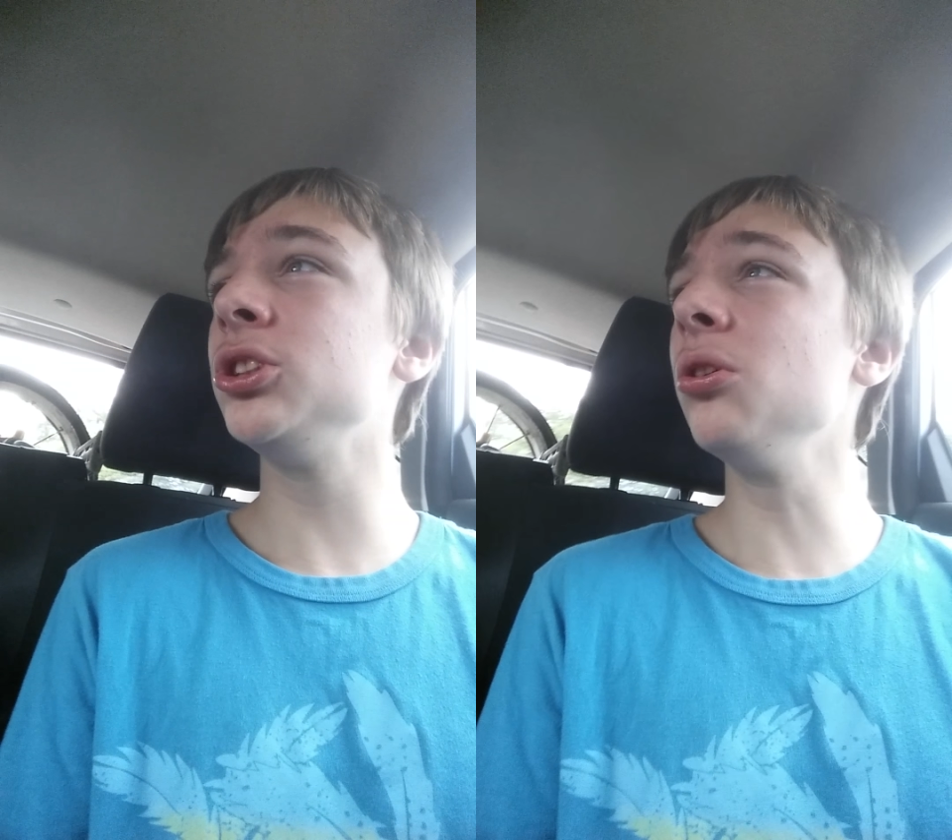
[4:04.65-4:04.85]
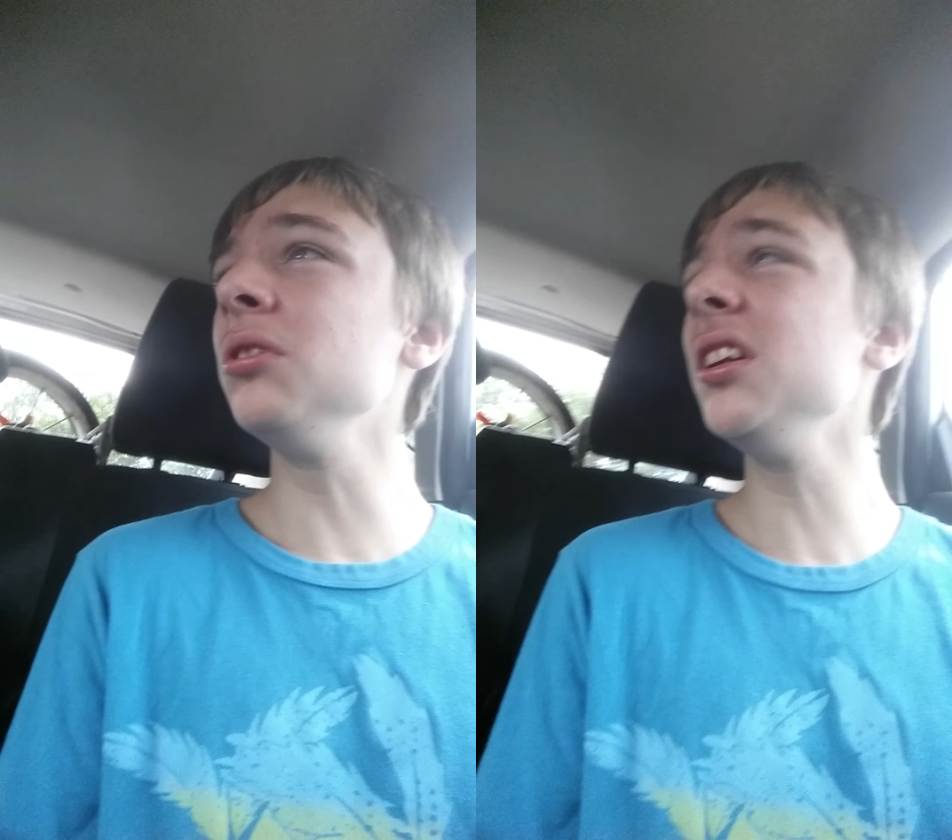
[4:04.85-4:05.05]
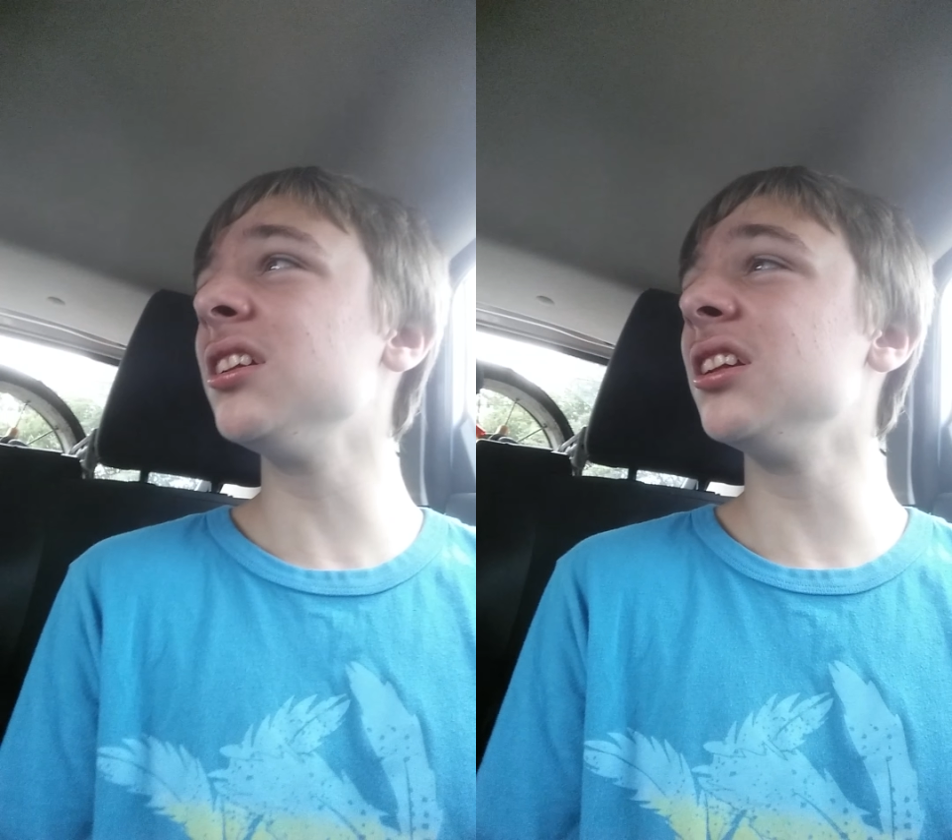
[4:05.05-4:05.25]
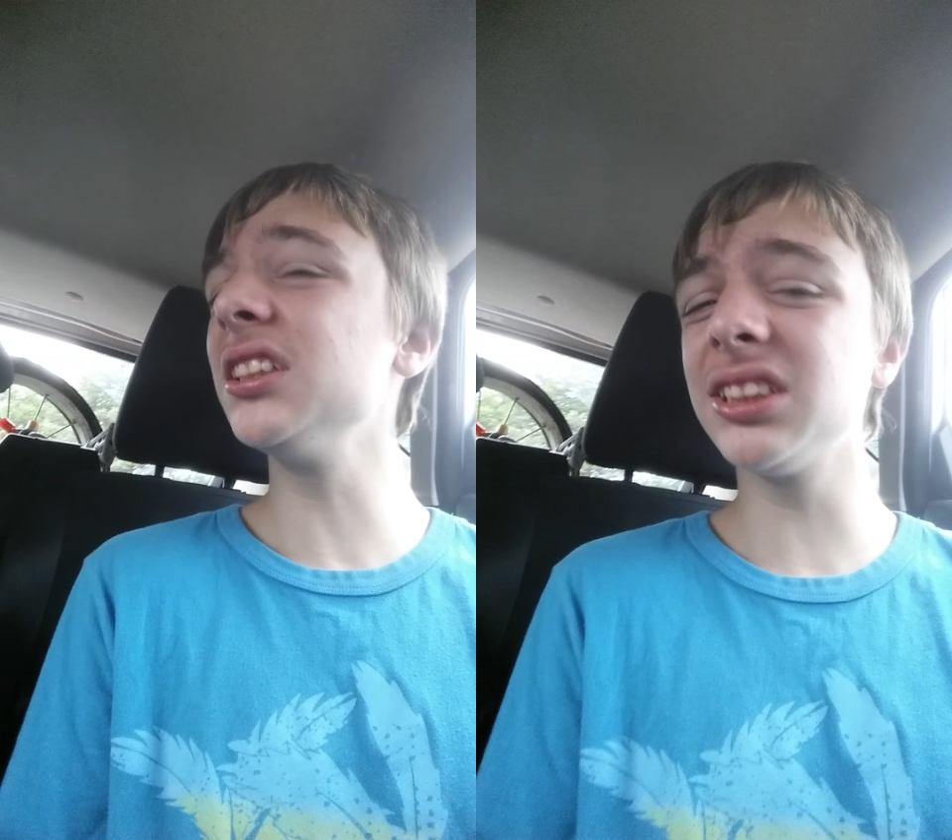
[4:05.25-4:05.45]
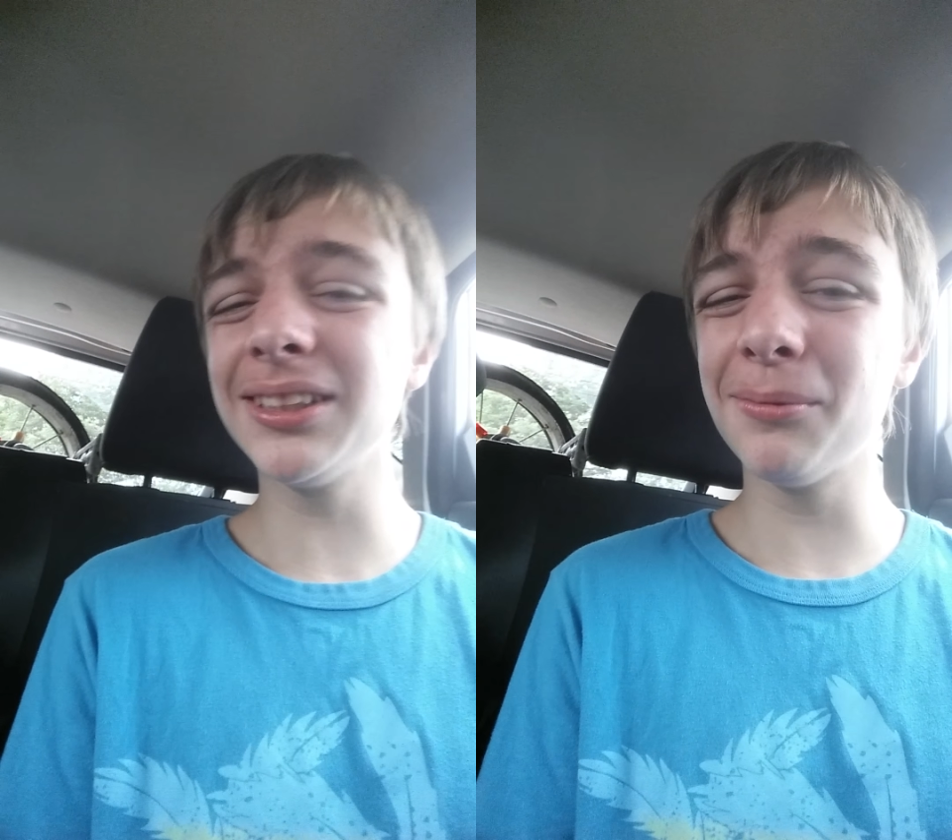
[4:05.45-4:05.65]
But you don't need to
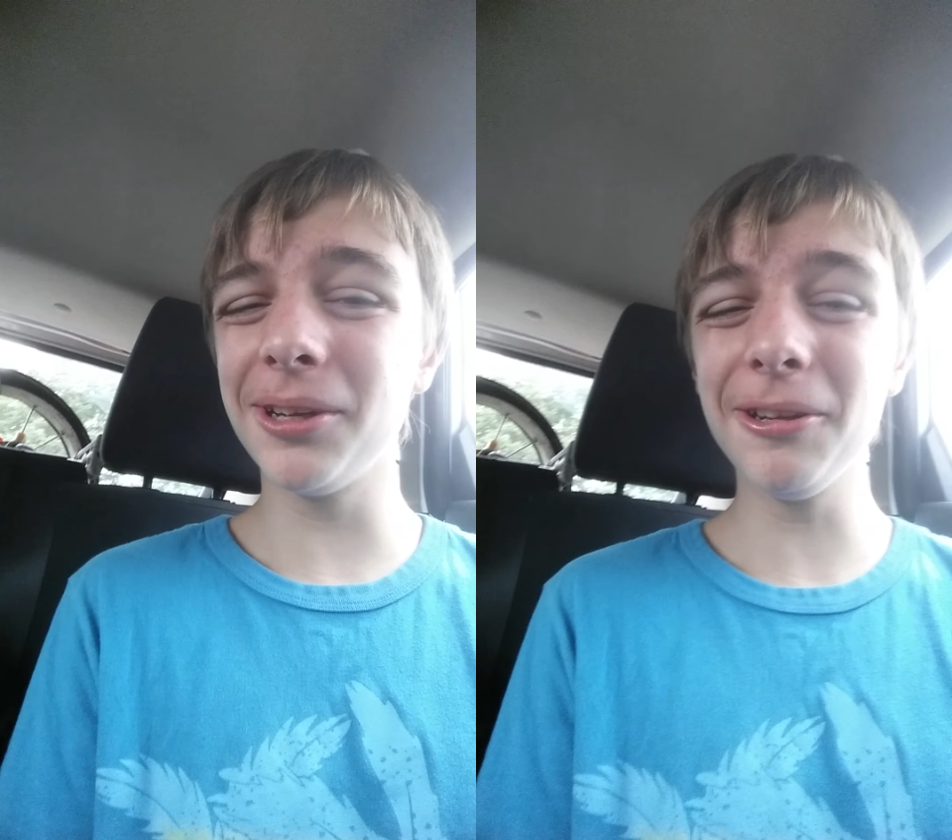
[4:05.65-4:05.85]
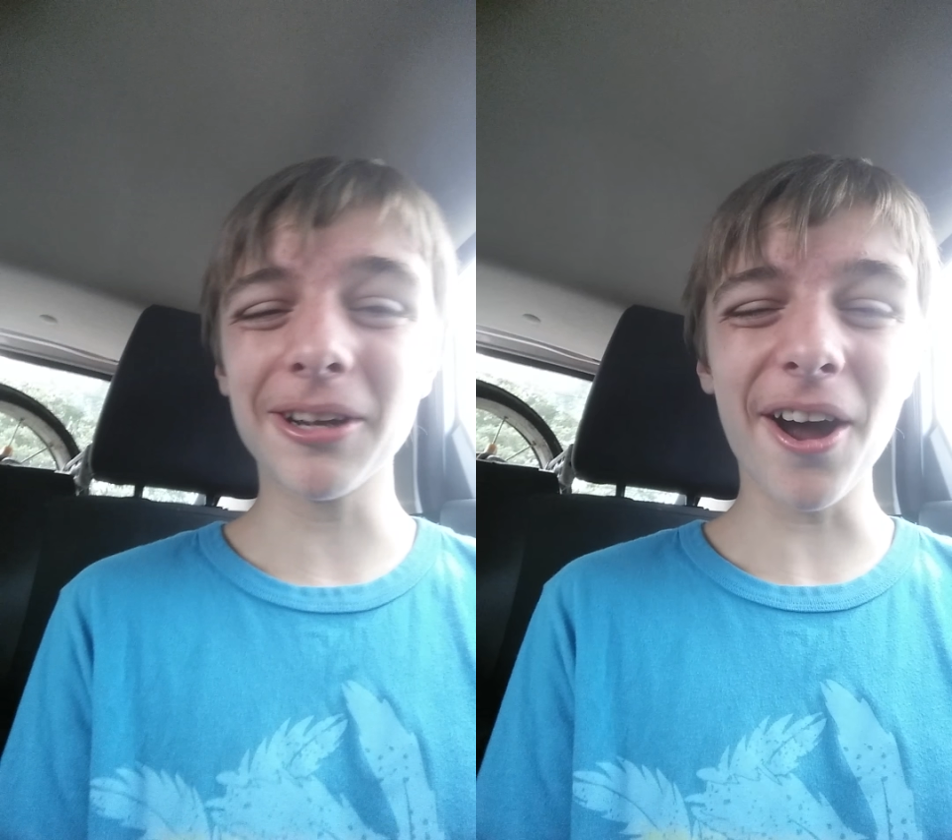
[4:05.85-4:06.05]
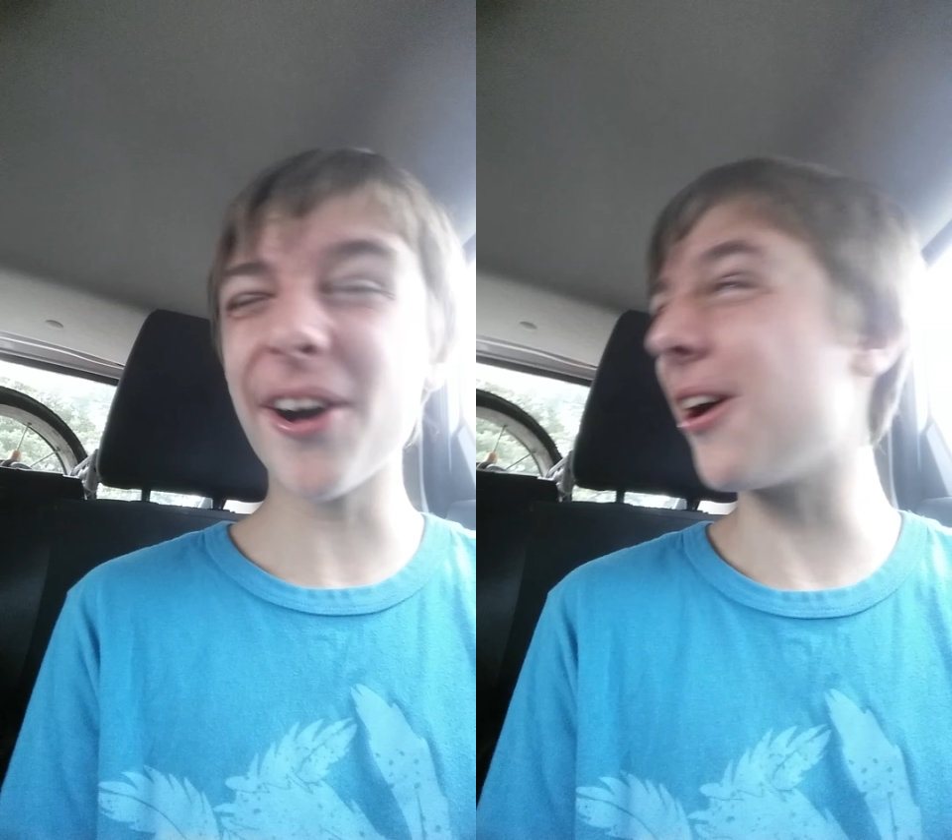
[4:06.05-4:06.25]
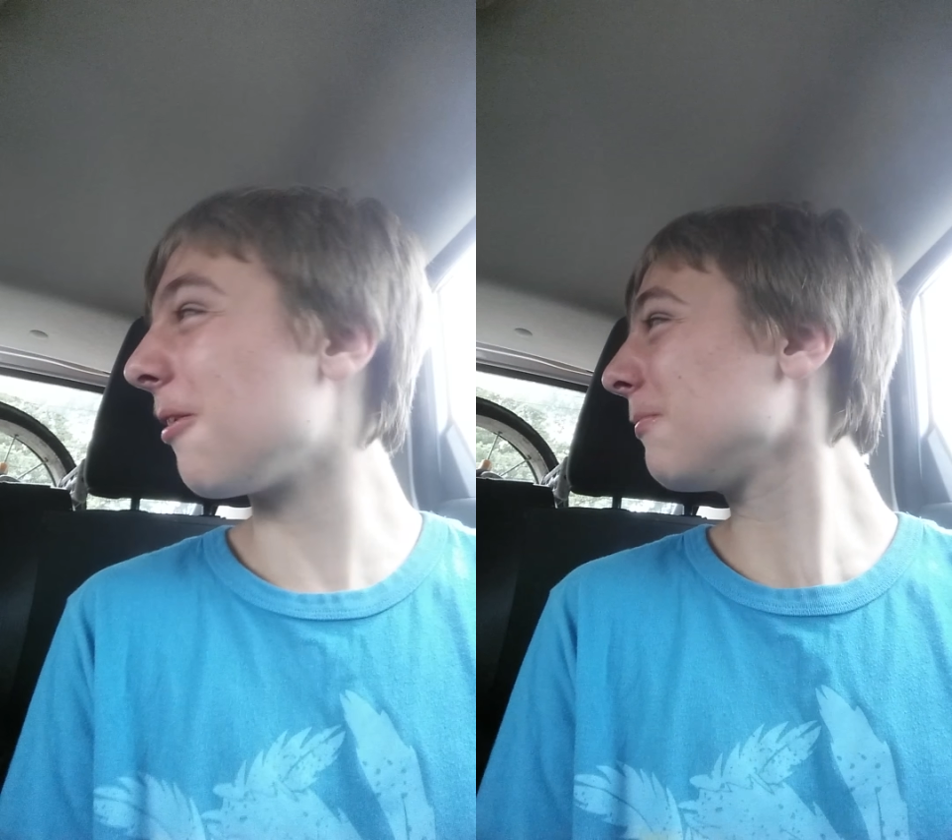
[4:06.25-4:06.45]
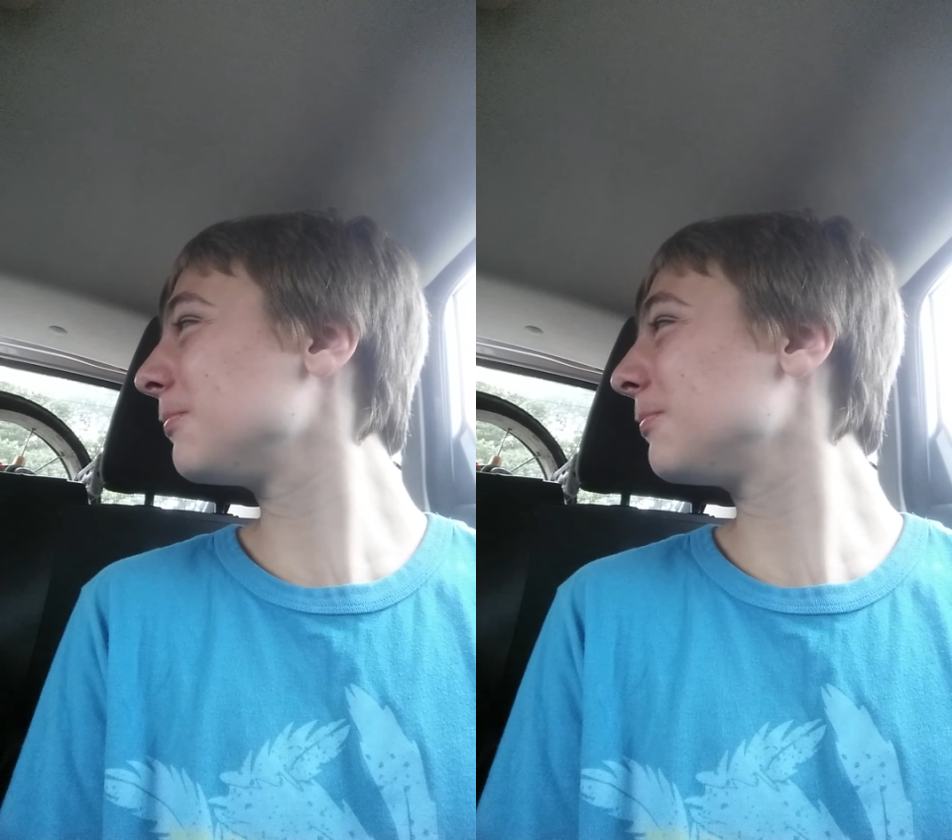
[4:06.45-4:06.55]
listen to me. God.